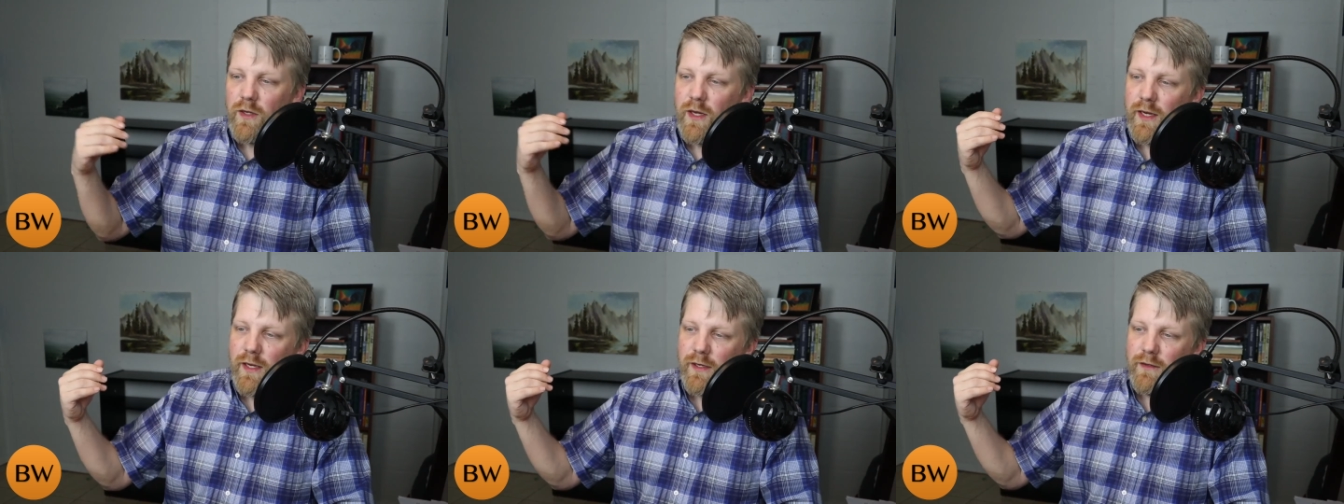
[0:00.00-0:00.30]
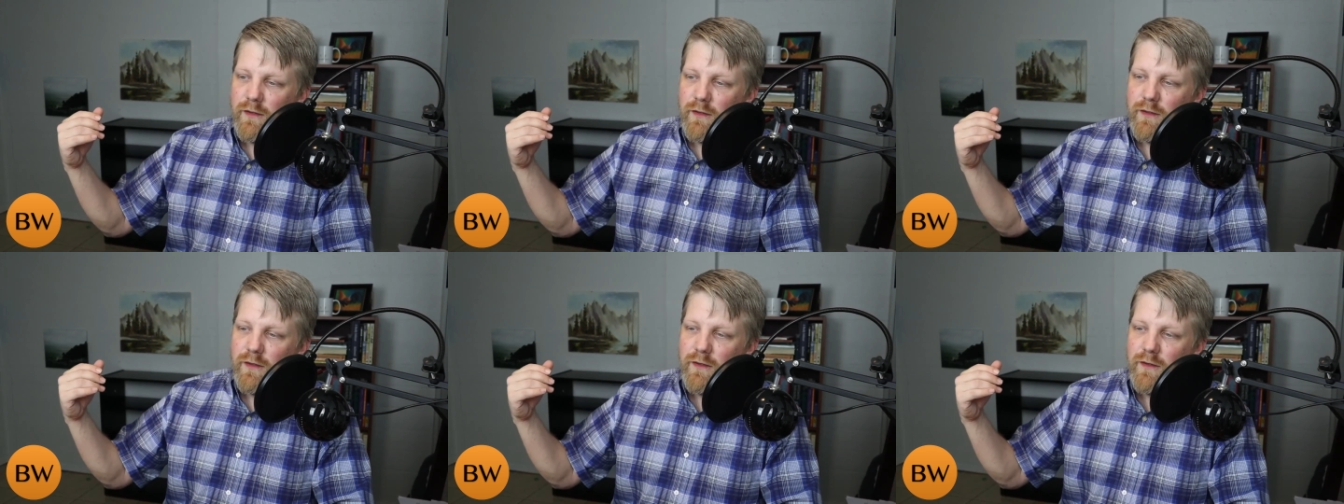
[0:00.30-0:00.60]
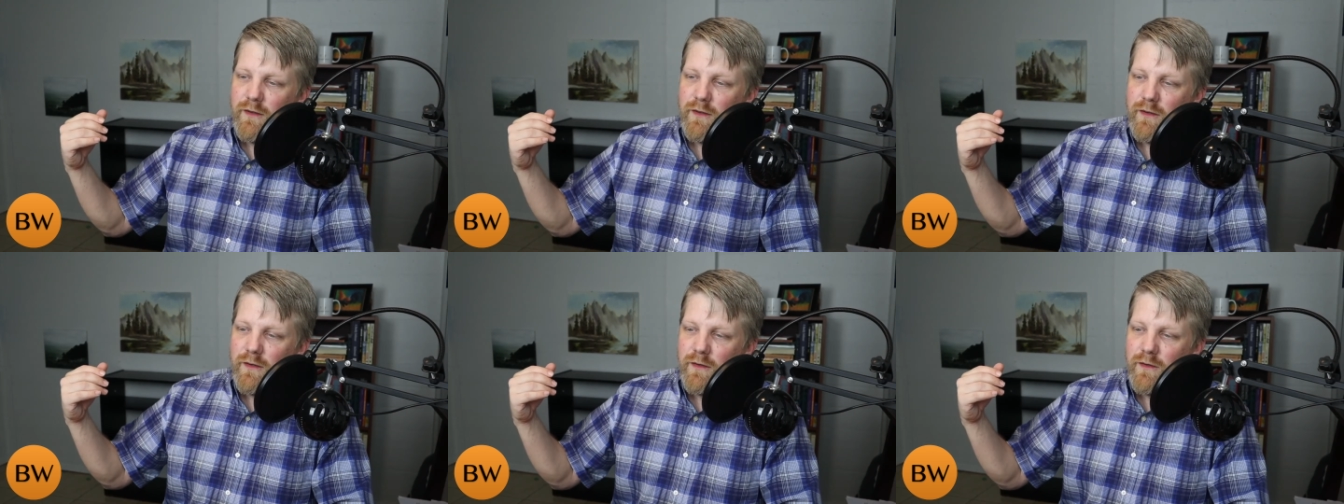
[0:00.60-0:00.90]
And
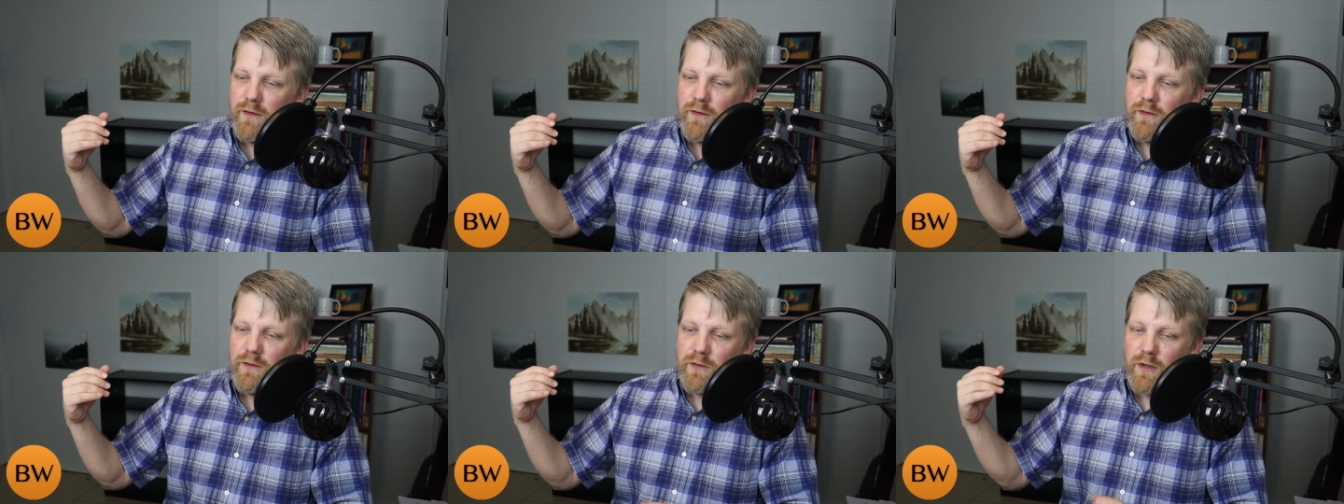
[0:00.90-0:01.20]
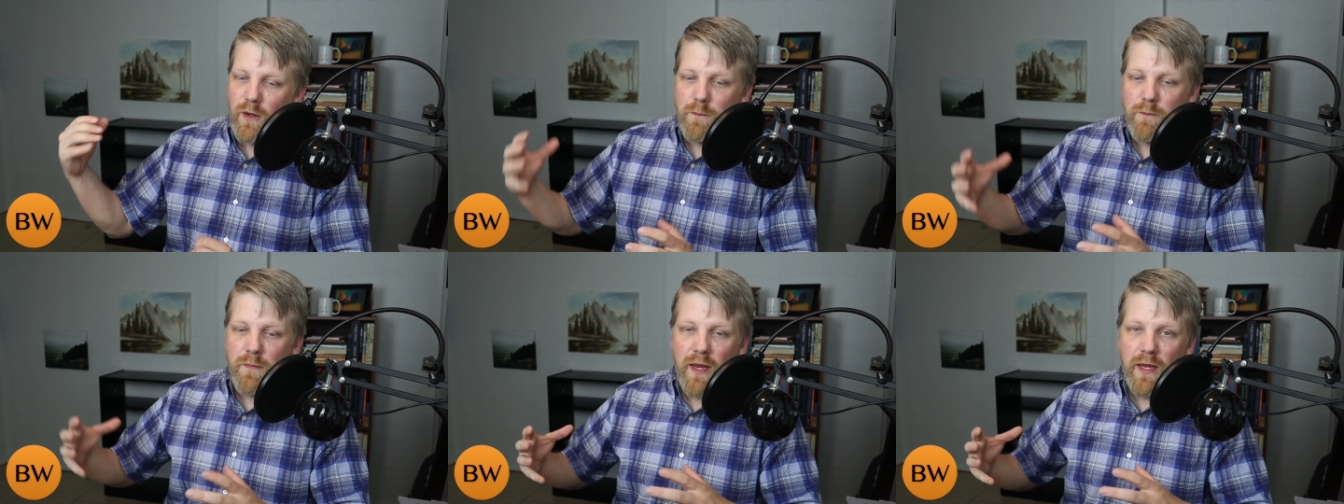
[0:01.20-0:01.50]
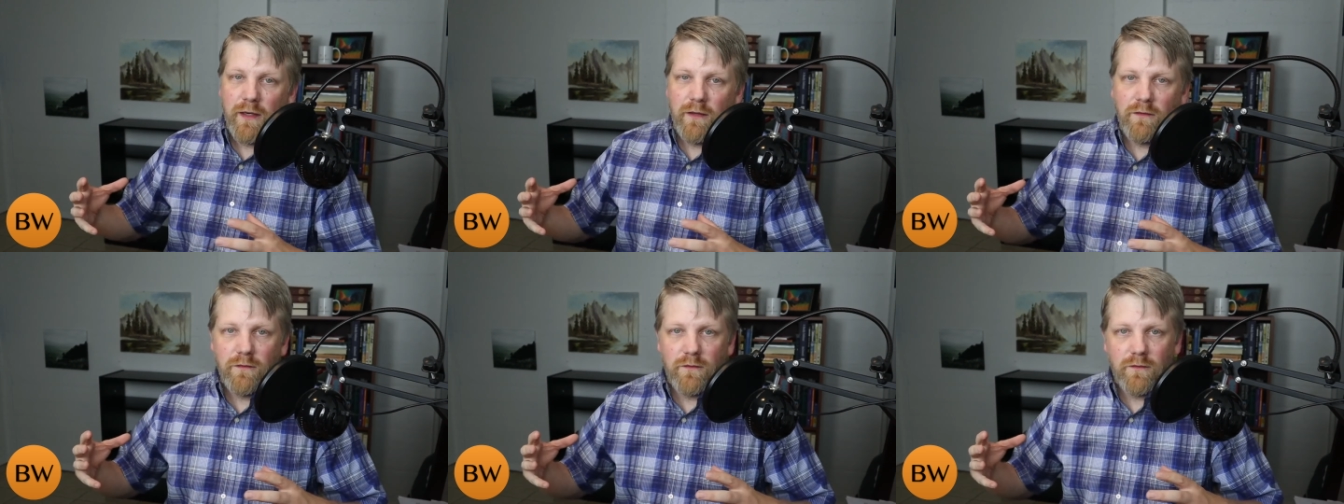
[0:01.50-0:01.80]
some
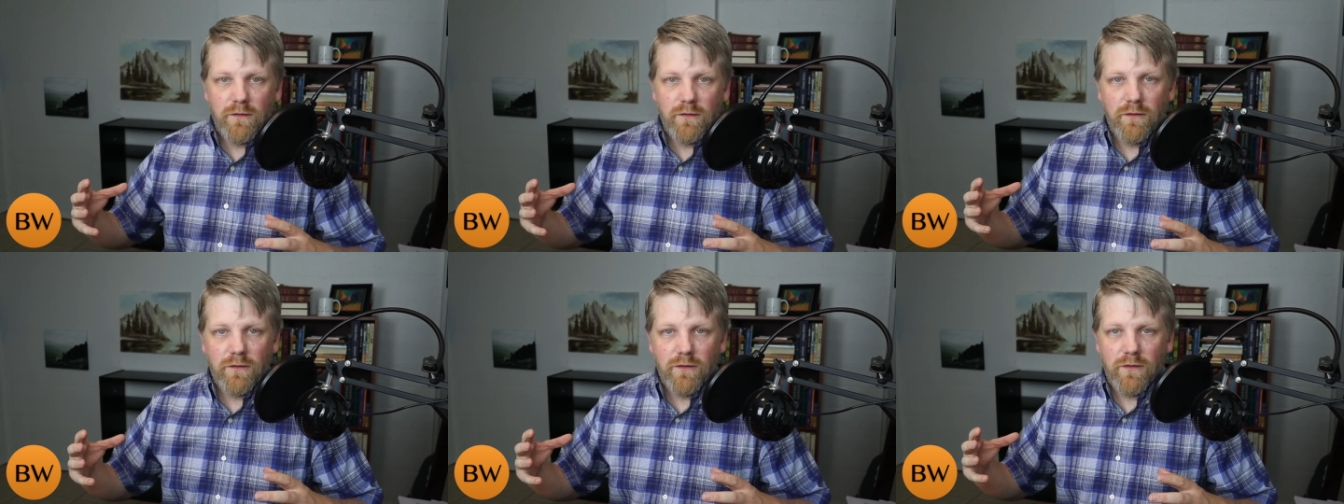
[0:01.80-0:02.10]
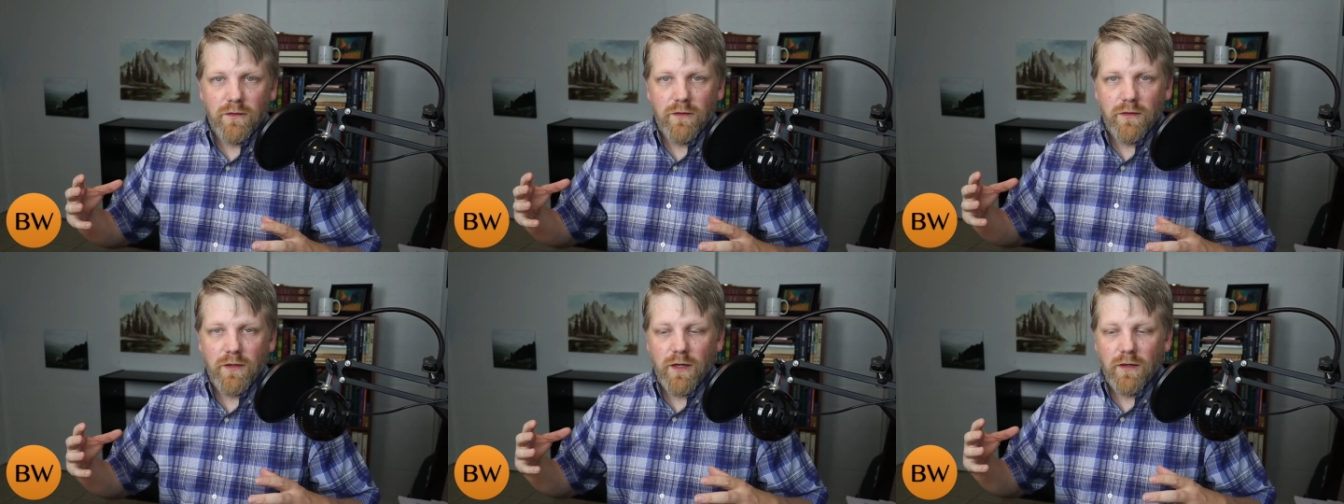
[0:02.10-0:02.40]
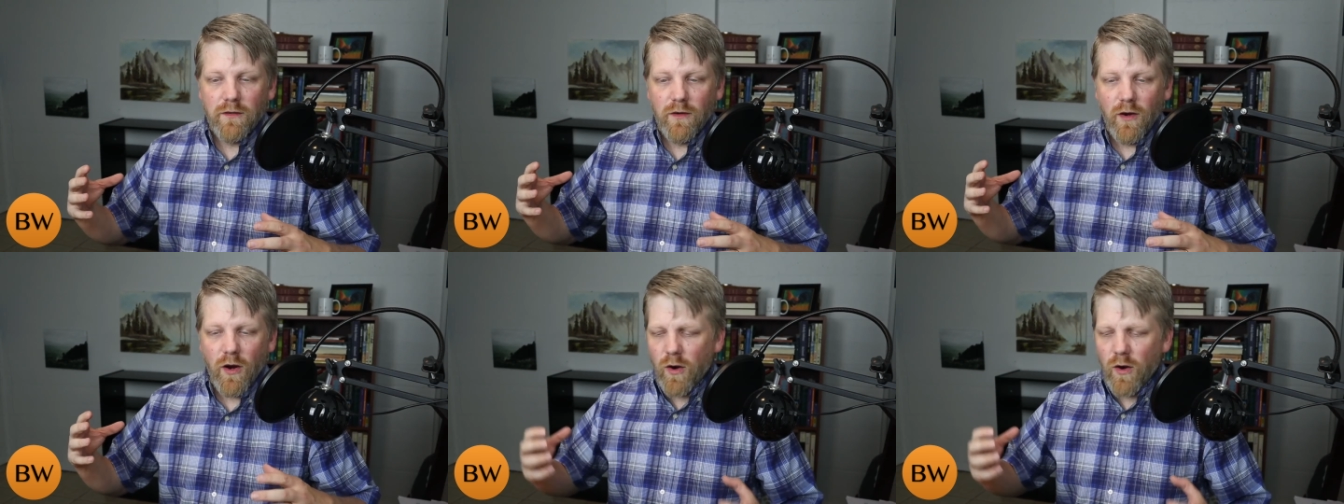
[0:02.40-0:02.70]
men
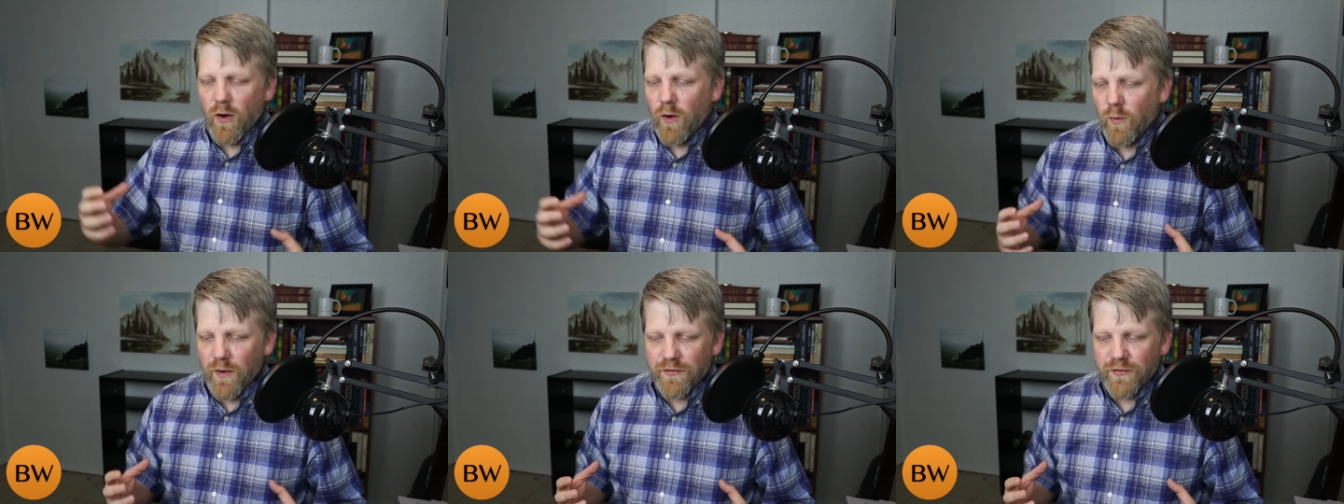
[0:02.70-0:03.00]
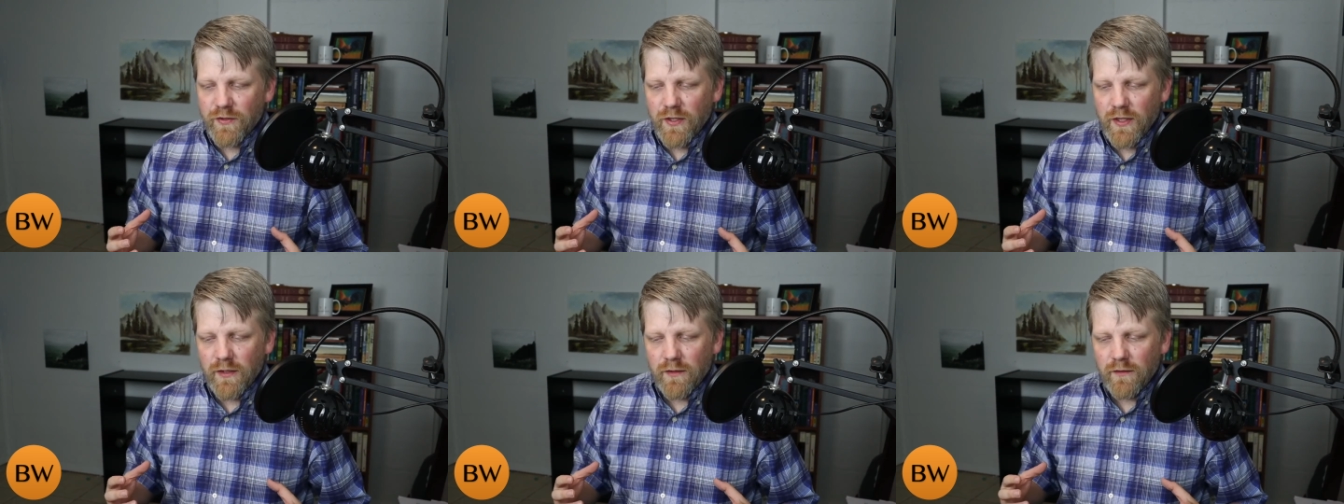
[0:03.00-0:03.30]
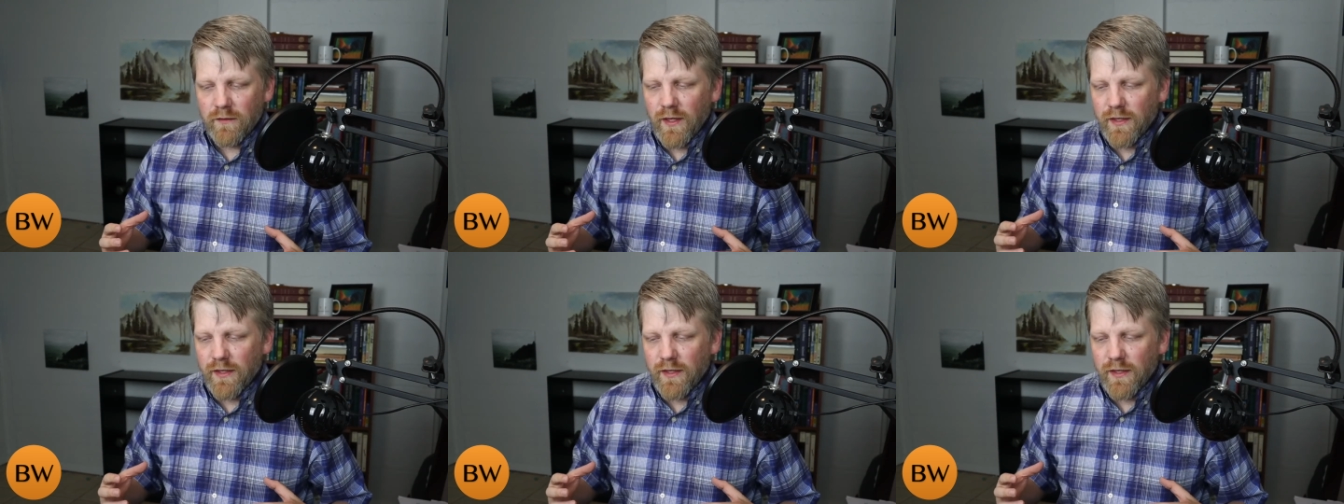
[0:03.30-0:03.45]
said, Oh, we've sinned.